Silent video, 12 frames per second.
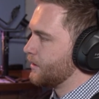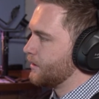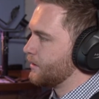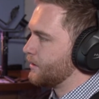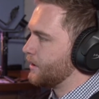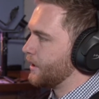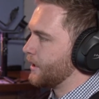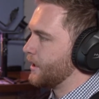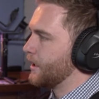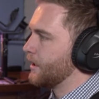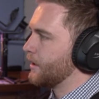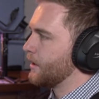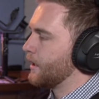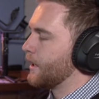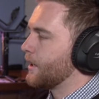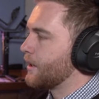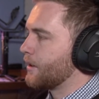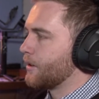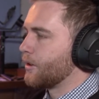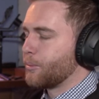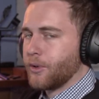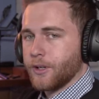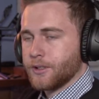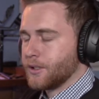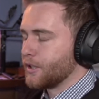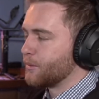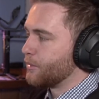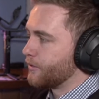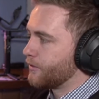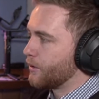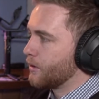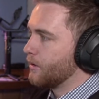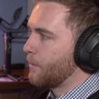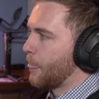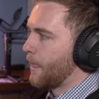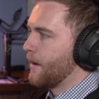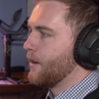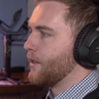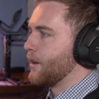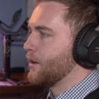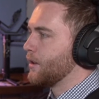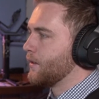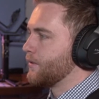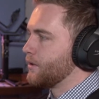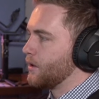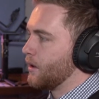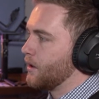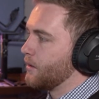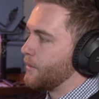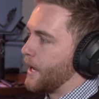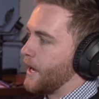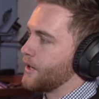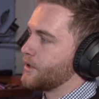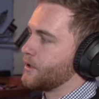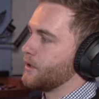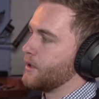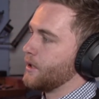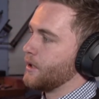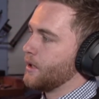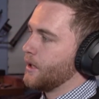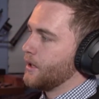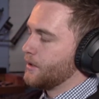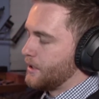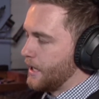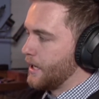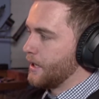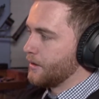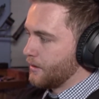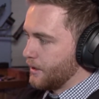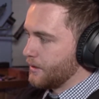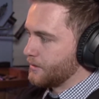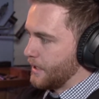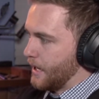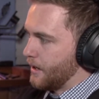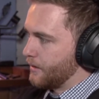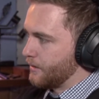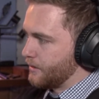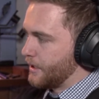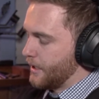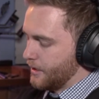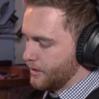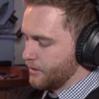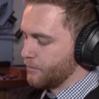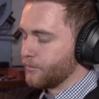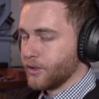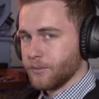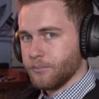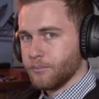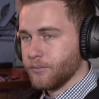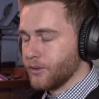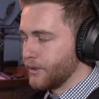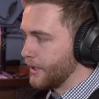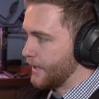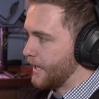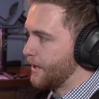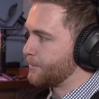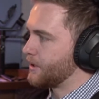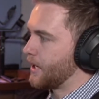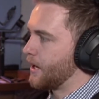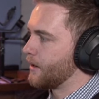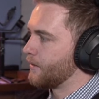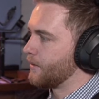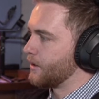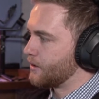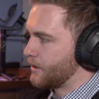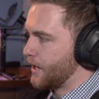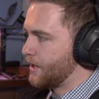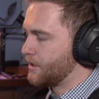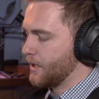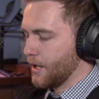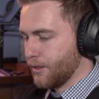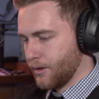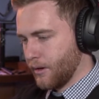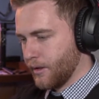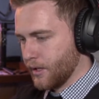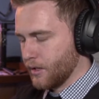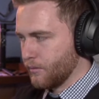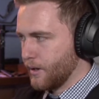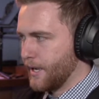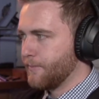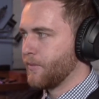See, again, like the process before, they could have shot him actually taking the things out, taking the caps out of the trash and throwing it away,